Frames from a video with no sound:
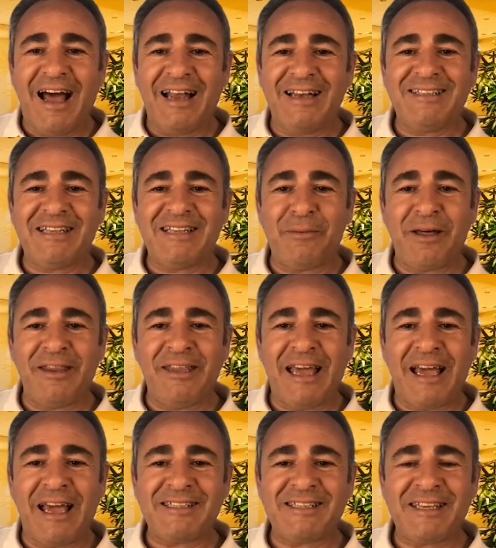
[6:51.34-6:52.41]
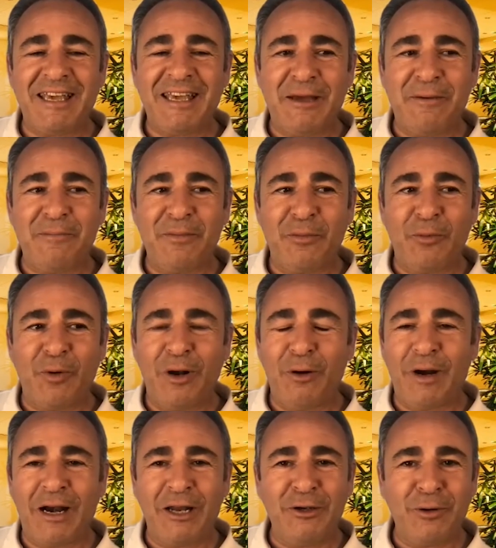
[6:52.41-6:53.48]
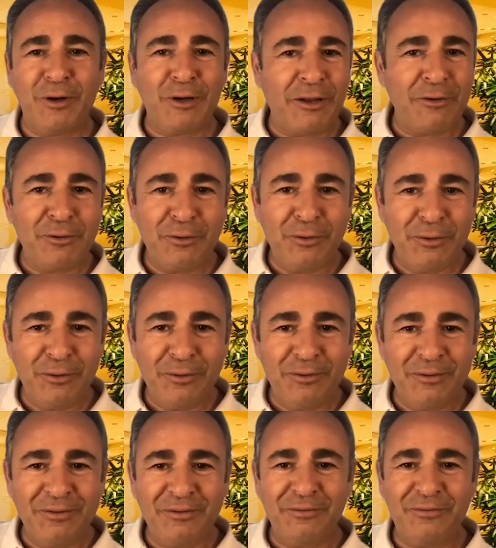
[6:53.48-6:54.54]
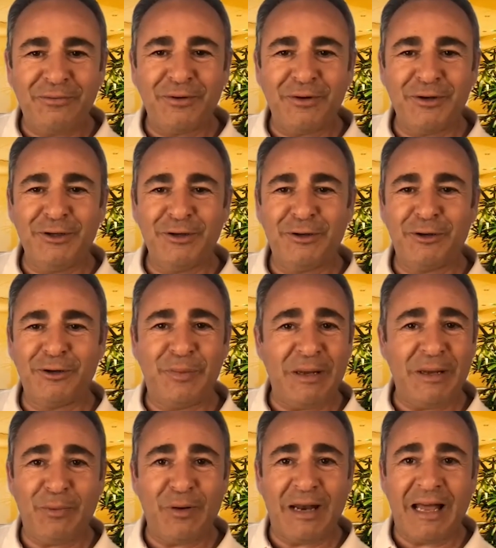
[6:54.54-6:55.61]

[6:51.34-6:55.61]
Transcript: And somebody asked him, well, what are you going to do for your people?